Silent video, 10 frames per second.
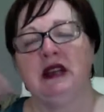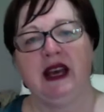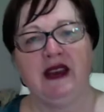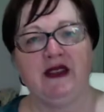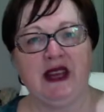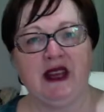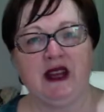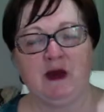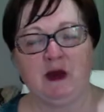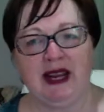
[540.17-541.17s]
And then
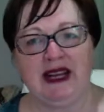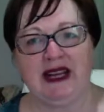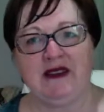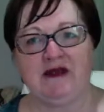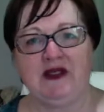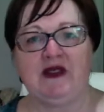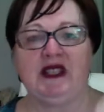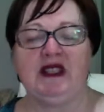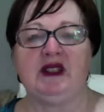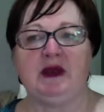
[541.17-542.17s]
I'd wake up
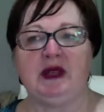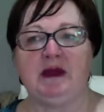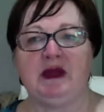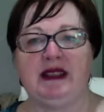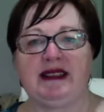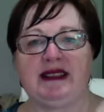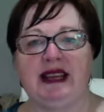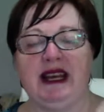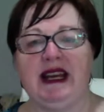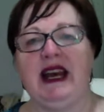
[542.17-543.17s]
15 to 20 minutes
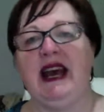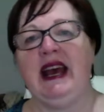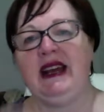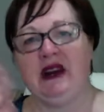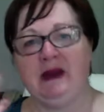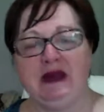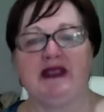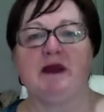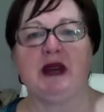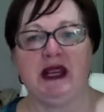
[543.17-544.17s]
later and I'd be
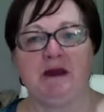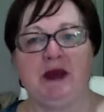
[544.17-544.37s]
sweating,